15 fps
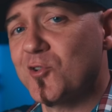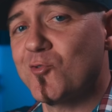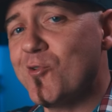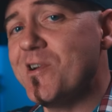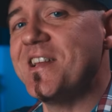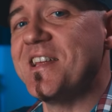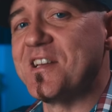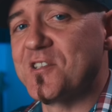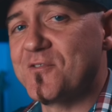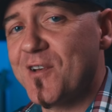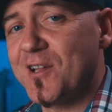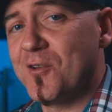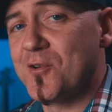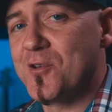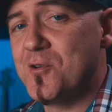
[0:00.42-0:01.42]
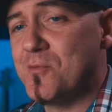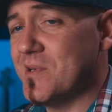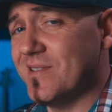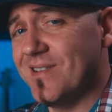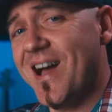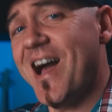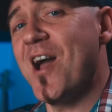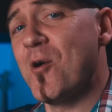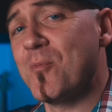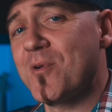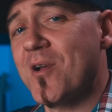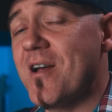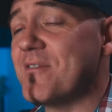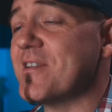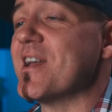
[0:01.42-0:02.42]
Greetings, fellow human. I hope
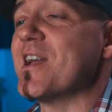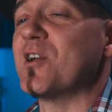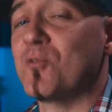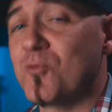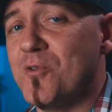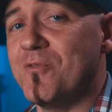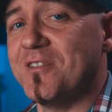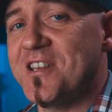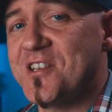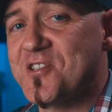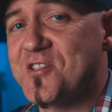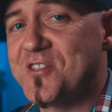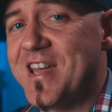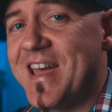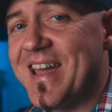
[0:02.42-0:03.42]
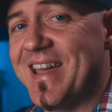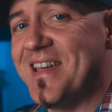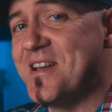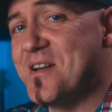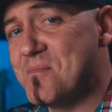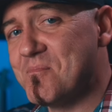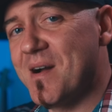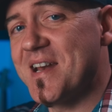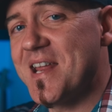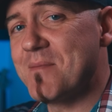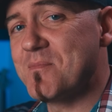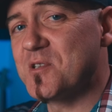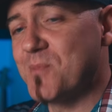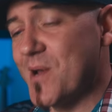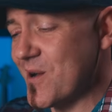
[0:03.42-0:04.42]
you're having a groovalicious day. My
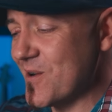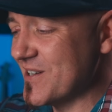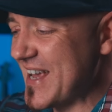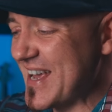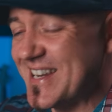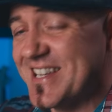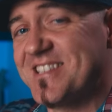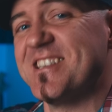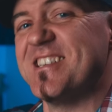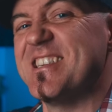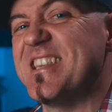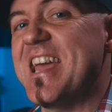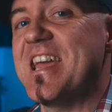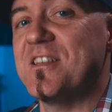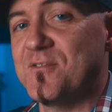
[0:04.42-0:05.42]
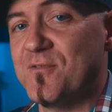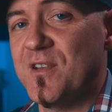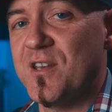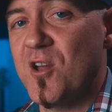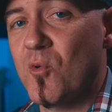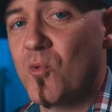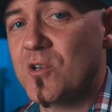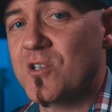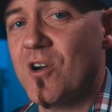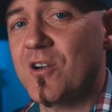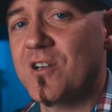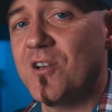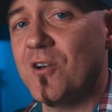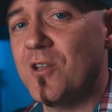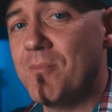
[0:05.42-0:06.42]
name is Baron, and in today's video we're
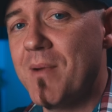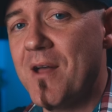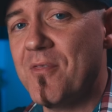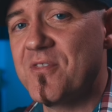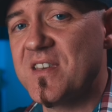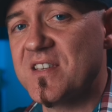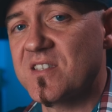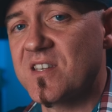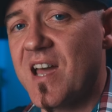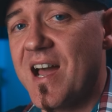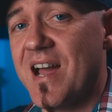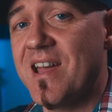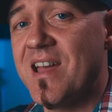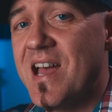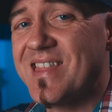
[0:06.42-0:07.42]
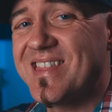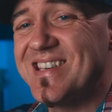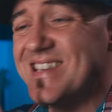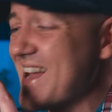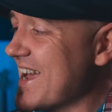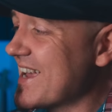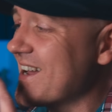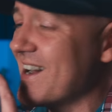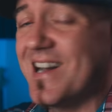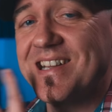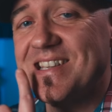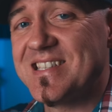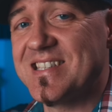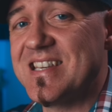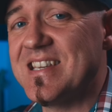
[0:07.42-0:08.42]
talking all about this guy, the
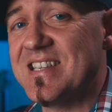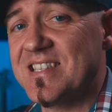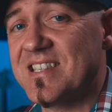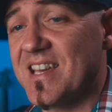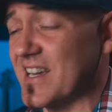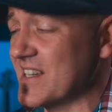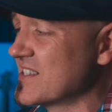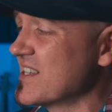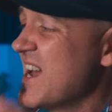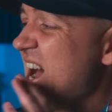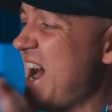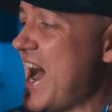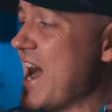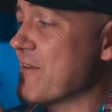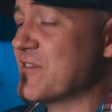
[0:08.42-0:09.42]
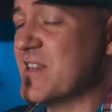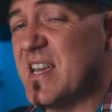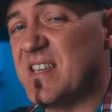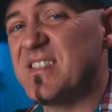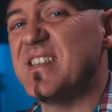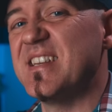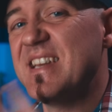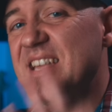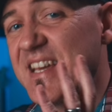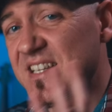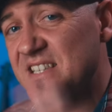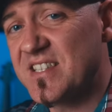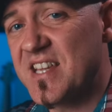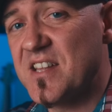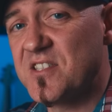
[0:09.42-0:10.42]
Nikon Z six. I've tested it
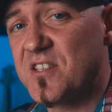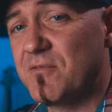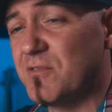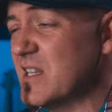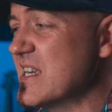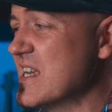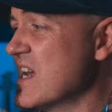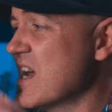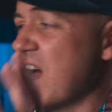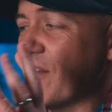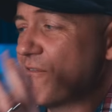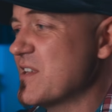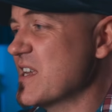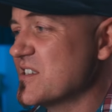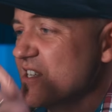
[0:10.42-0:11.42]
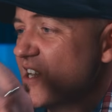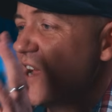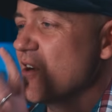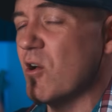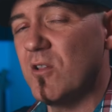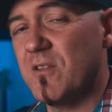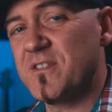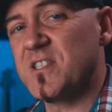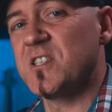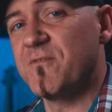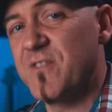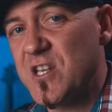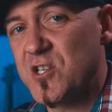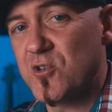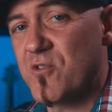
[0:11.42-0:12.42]
extensively. I've tested out all of its
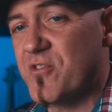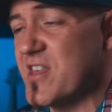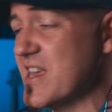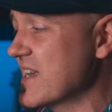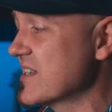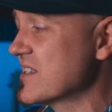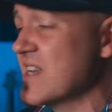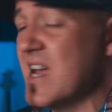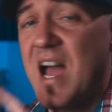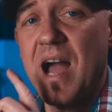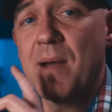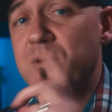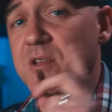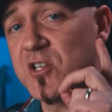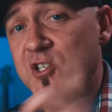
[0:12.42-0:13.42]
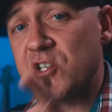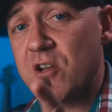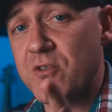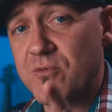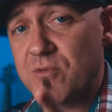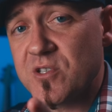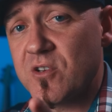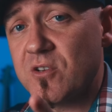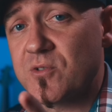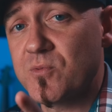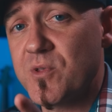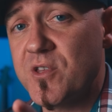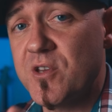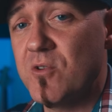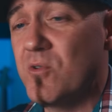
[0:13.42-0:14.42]
feature things. I'm going to share the results
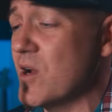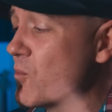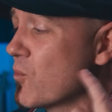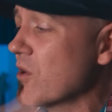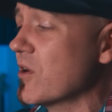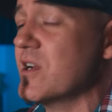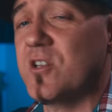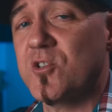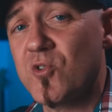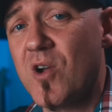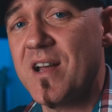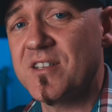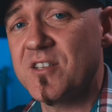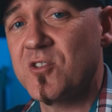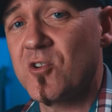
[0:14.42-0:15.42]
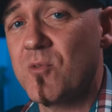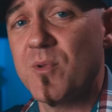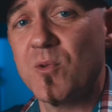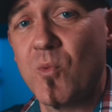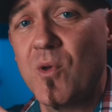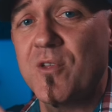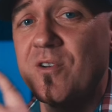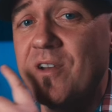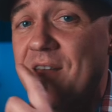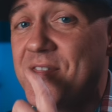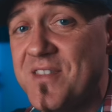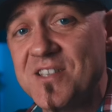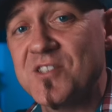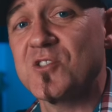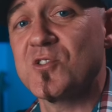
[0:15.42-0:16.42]
with you, and we're going to try and determine whether or not
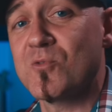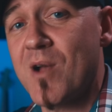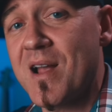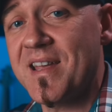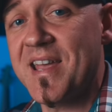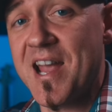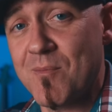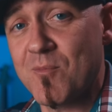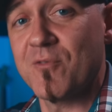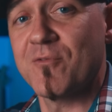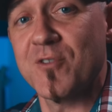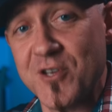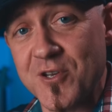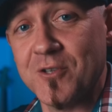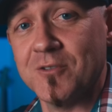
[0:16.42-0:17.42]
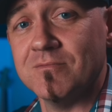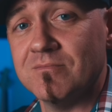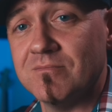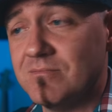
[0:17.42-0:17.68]
this is the right camera for you.